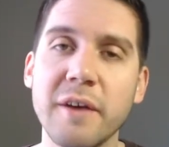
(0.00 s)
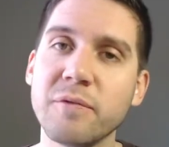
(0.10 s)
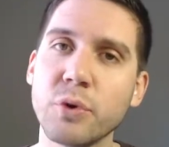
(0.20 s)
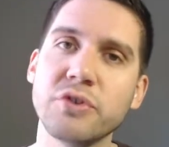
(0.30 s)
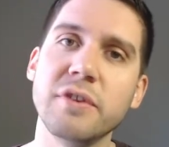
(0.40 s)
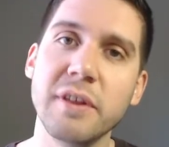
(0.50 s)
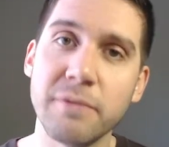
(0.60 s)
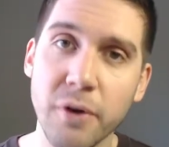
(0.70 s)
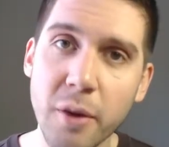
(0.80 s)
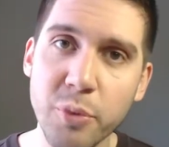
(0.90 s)
Fortunately
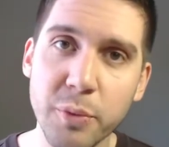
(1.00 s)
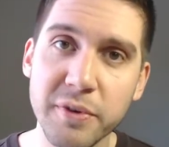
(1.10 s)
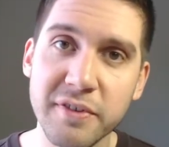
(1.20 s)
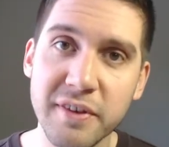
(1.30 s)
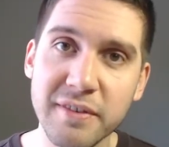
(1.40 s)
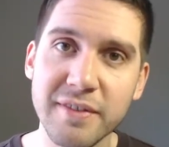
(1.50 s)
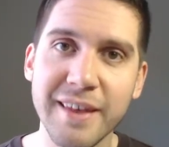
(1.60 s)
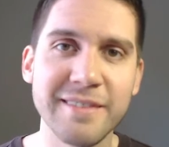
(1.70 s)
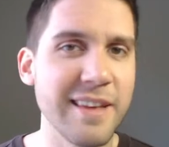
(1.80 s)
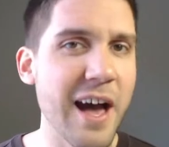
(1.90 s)
for our purposes,
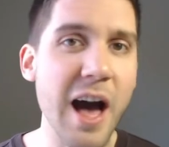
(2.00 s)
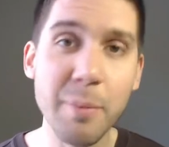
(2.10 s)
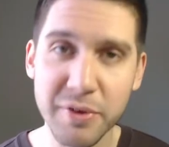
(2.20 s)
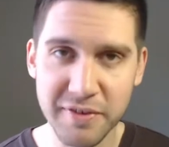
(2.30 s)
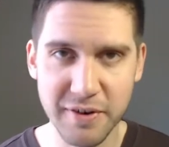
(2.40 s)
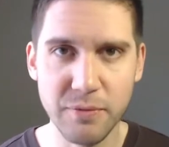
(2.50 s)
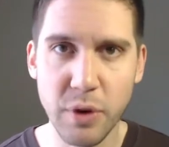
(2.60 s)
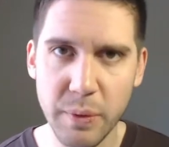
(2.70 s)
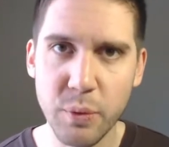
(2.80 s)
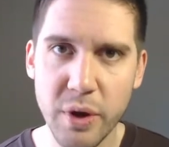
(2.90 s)
that's the opposite of
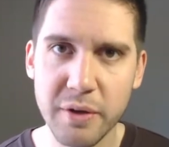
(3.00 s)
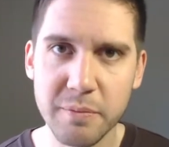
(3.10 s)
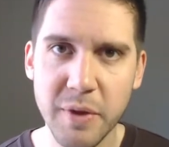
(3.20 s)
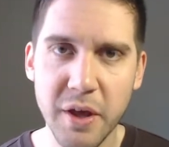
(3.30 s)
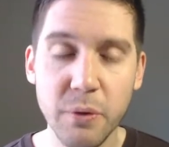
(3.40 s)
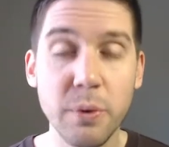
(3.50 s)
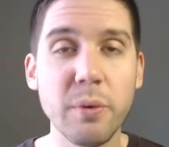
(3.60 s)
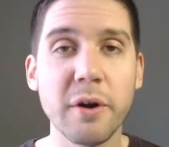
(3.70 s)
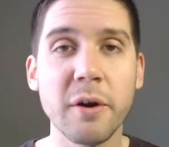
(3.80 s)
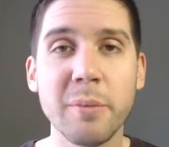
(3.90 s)
what we want. We
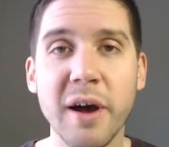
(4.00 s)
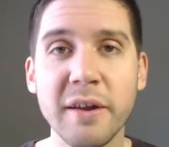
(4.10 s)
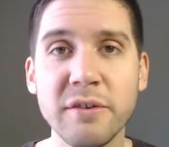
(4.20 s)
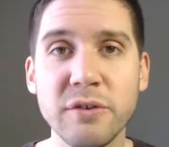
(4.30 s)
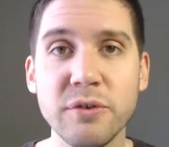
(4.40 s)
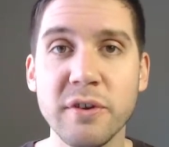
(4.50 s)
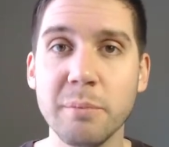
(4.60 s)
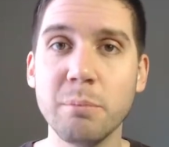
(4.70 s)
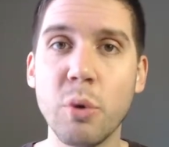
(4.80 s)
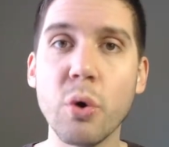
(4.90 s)
want our bodies using
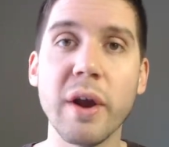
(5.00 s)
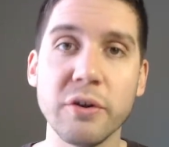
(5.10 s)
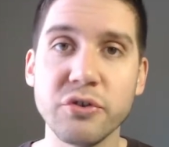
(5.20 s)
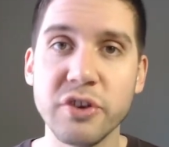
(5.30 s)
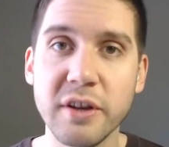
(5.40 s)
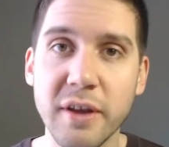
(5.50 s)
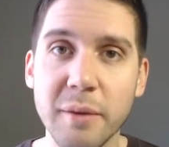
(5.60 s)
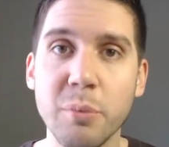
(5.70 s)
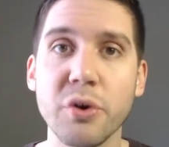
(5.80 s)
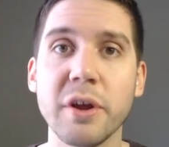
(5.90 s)
more energy
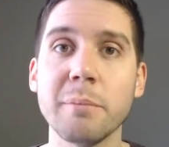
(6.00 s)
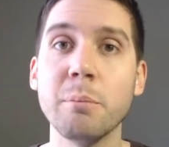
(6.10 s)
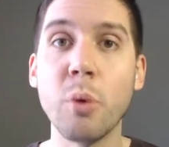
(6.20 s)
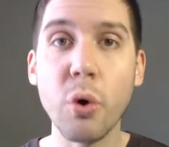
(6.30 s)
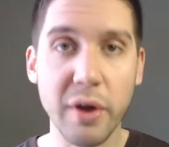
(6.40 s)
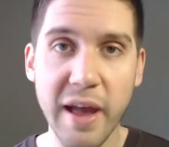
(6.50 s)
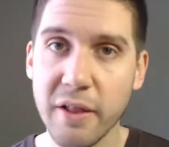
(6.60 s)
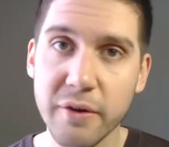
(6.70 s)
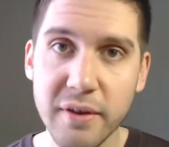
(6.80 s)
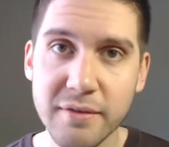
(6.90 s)
and burning more
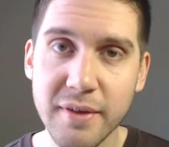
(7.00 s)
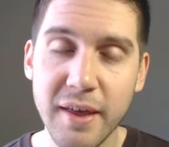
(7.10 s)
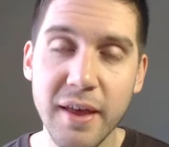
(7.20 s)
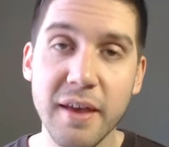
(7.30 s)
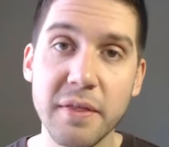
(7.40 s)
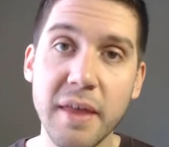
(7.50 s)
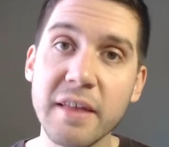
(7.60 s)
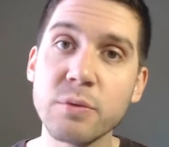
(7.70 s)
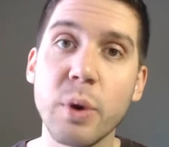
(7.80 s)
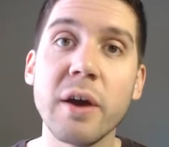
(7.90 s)
calories, and
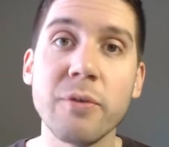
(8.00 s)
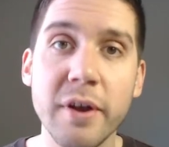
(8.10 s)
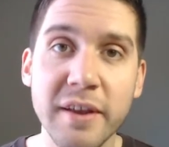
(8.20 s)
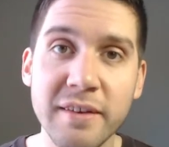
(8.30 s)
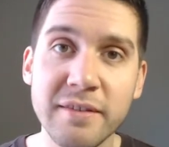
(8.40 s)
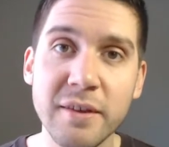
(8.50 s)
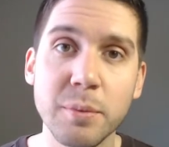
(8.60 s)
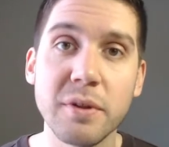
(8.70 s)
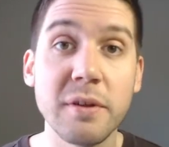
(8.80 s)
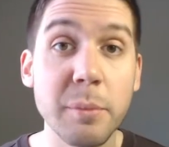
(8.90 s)
that's why running is
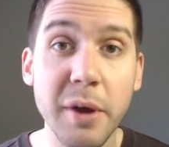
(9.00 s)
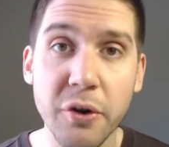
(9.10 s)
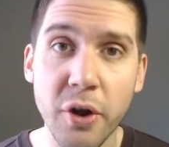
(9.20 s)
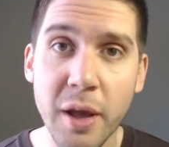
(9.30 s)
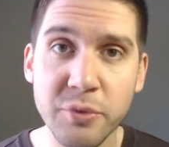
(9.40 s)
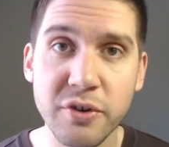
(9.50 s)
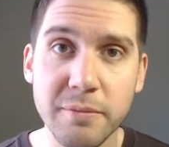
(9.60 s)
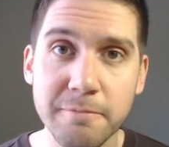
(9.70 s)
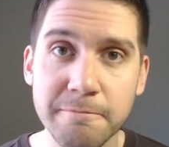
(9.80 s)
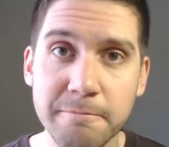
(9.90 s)
typically the better option.